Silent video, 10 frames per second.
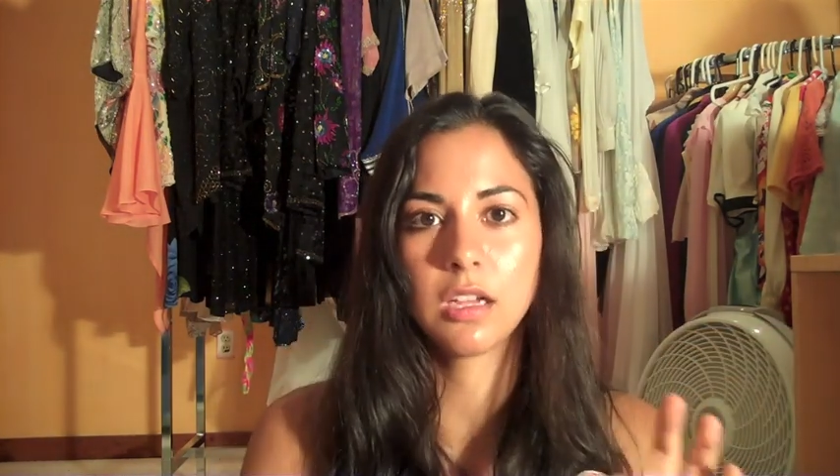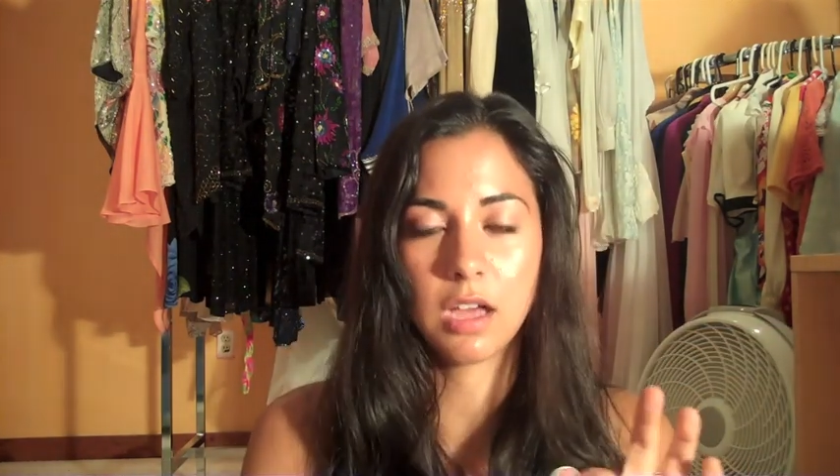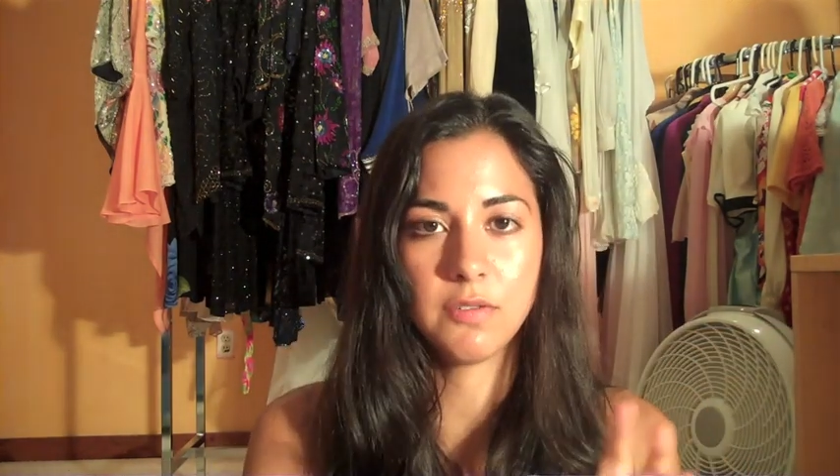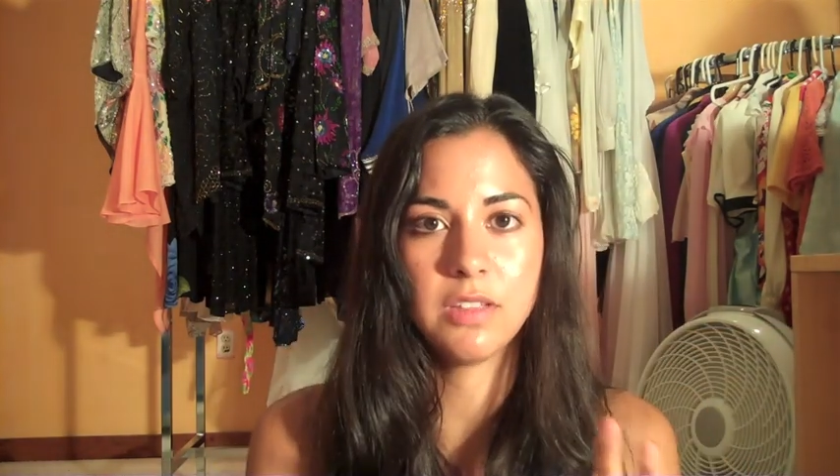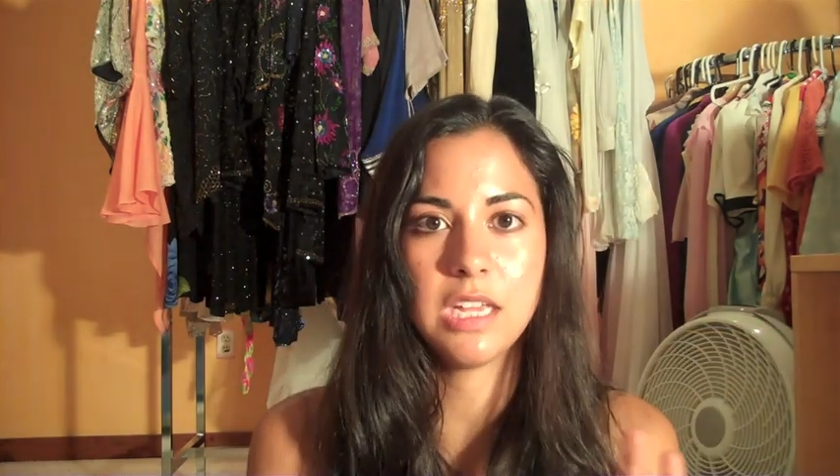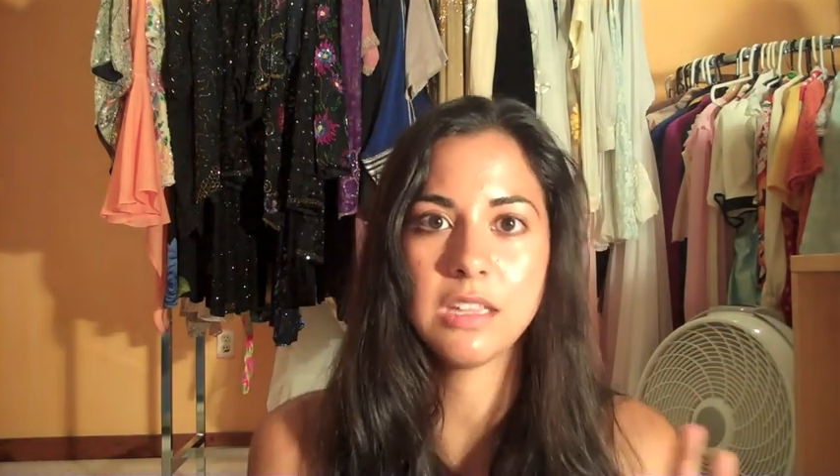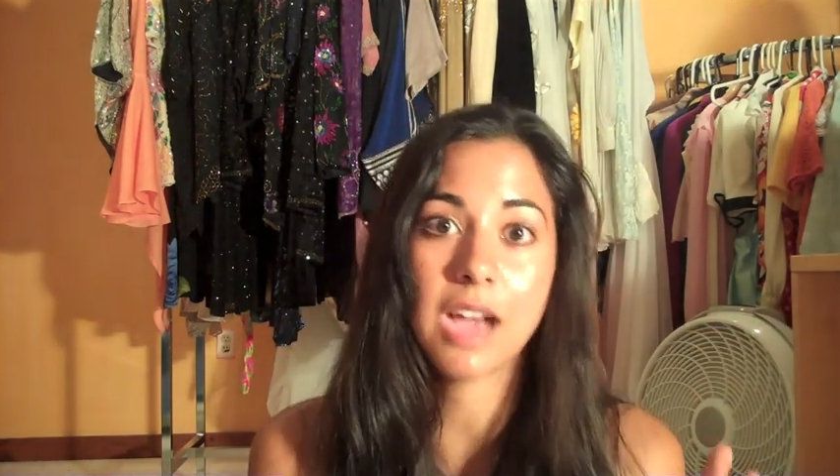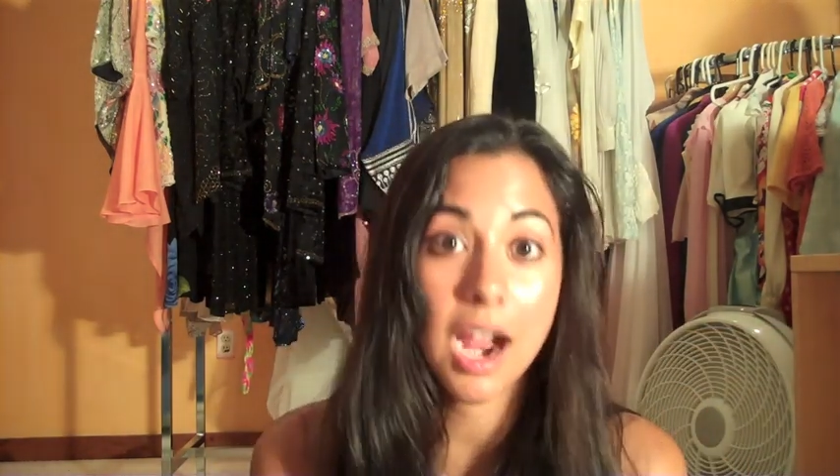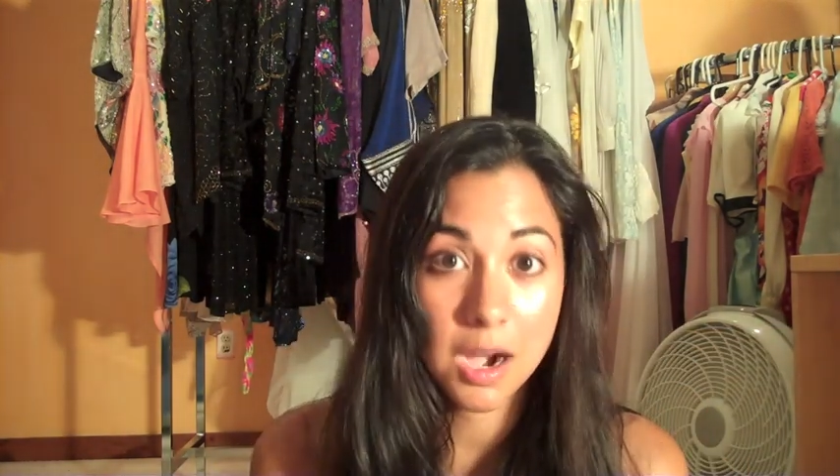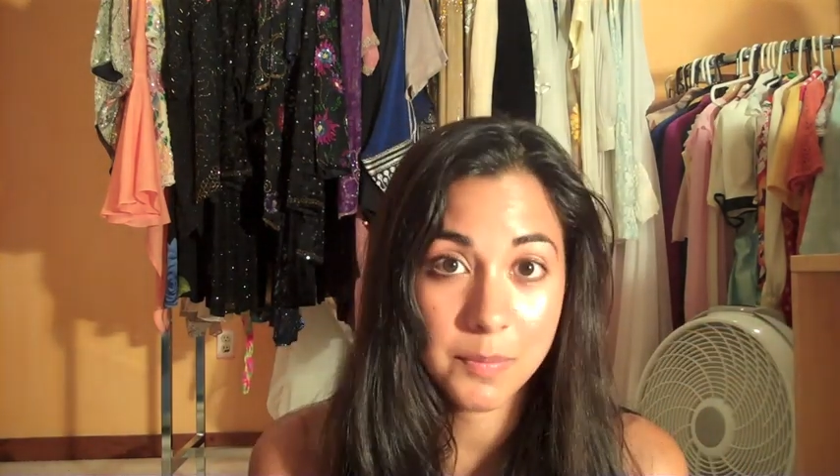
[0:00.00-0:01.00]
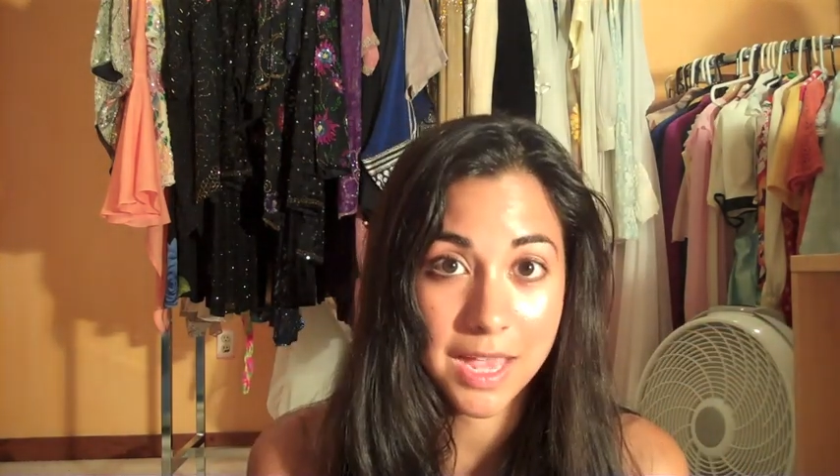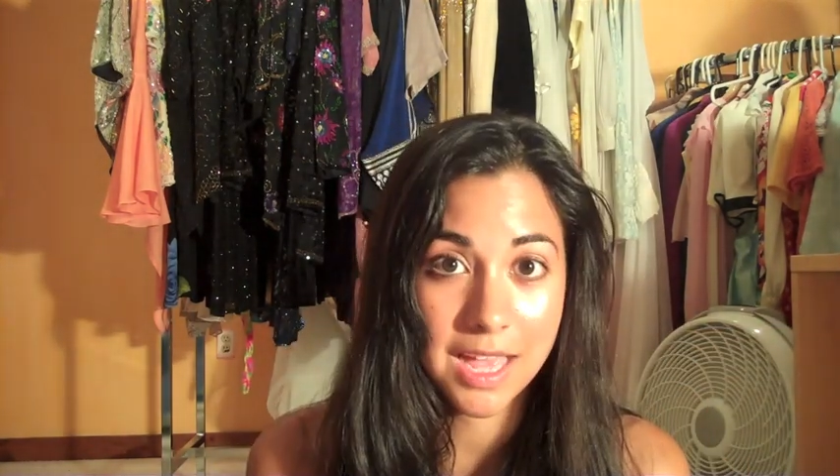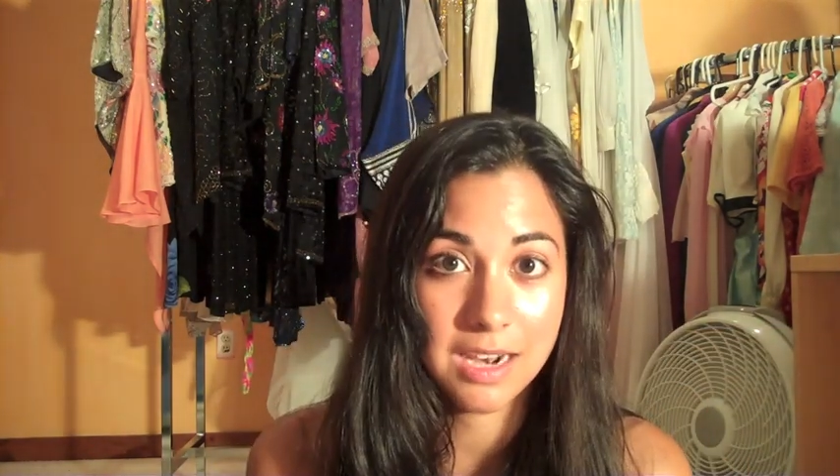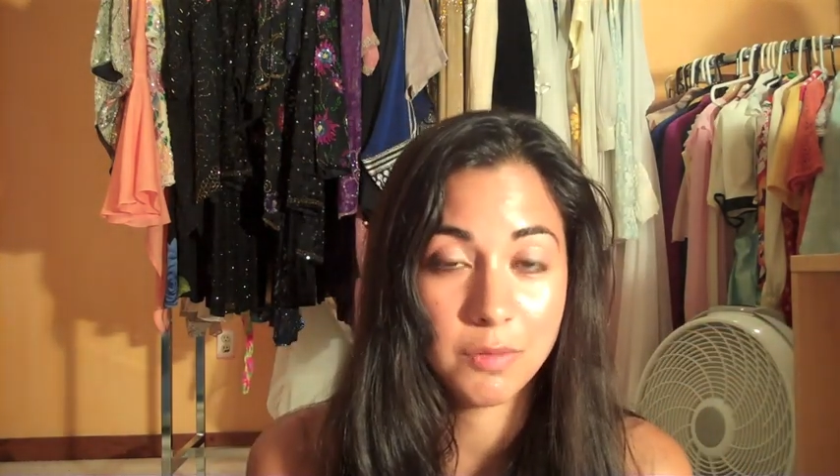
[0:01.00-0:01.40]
cover the entire band